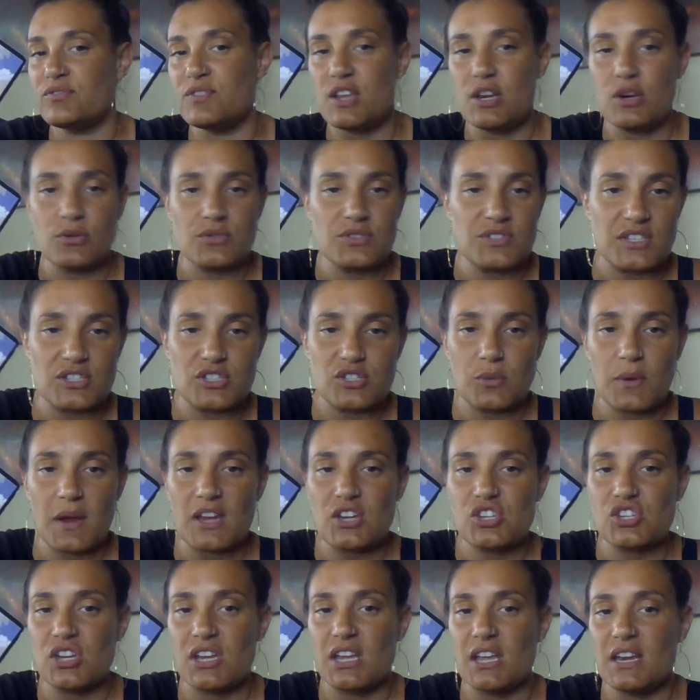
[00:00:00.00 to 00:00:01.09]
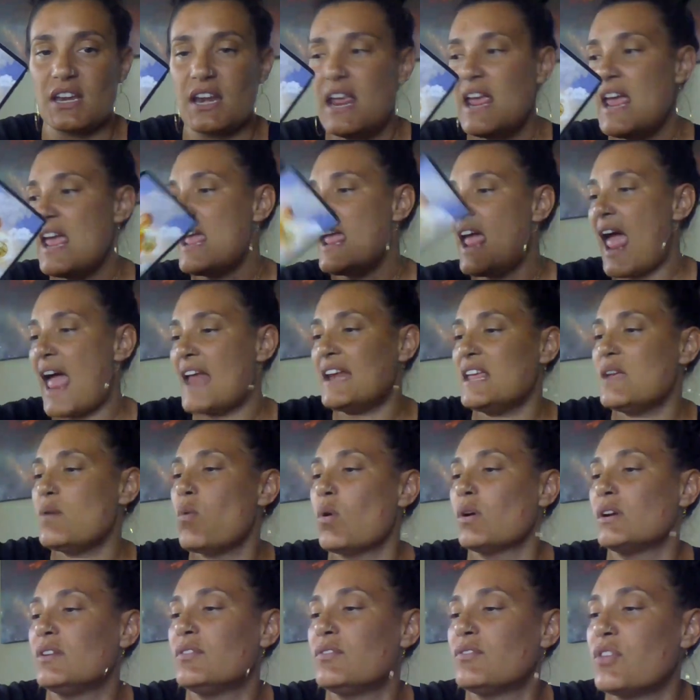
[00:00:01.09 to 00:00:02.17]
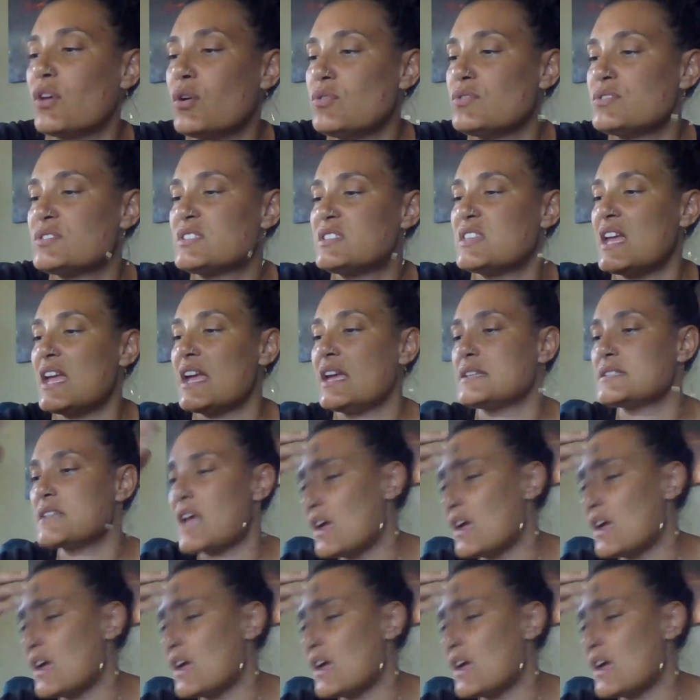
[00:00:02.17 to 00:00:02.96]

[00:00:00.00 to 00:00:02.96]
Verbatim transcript: you know, situation, any one of those things.